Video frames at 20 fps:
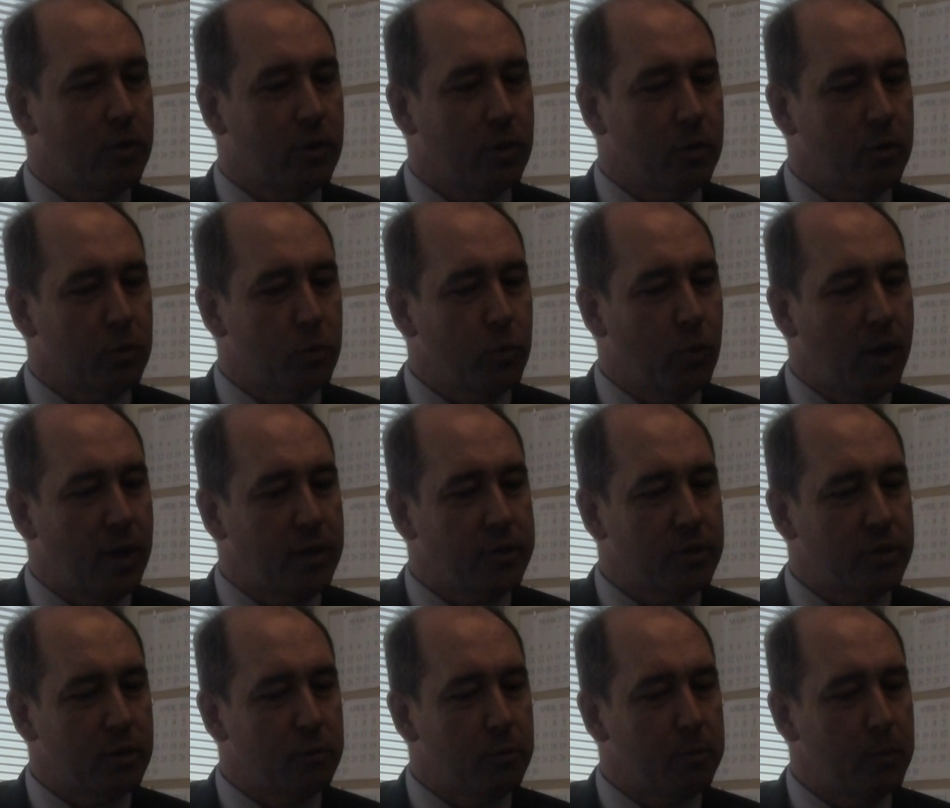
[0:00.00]
he could watch,
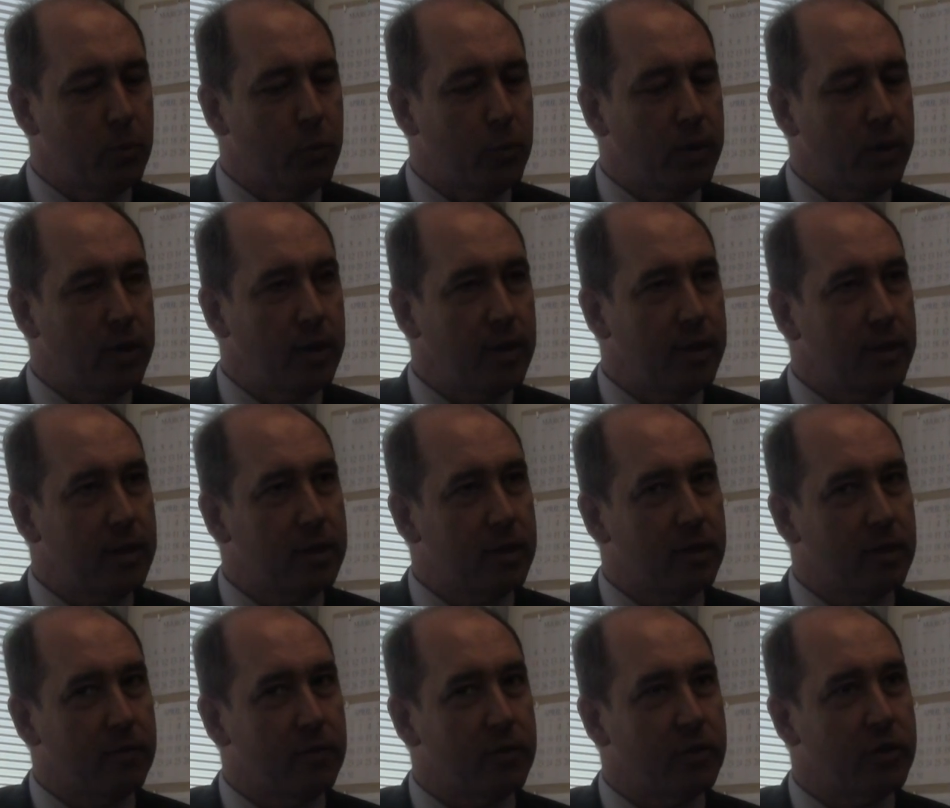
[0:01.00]
and there would be one link
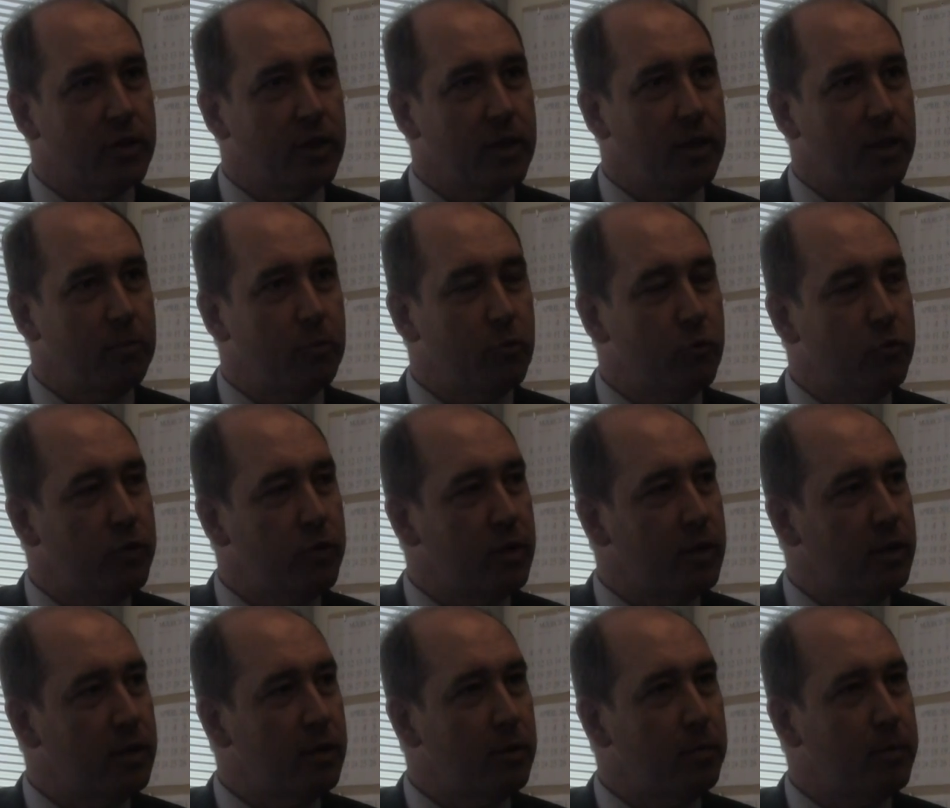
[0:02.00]
of the chain moving a
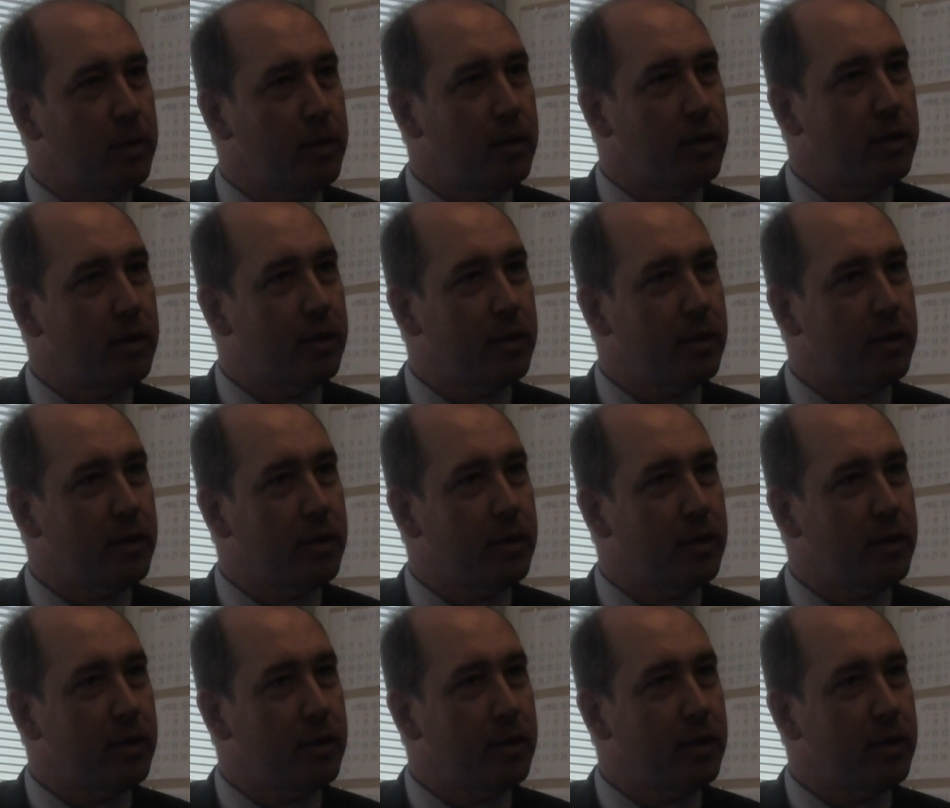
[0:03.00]
little bit.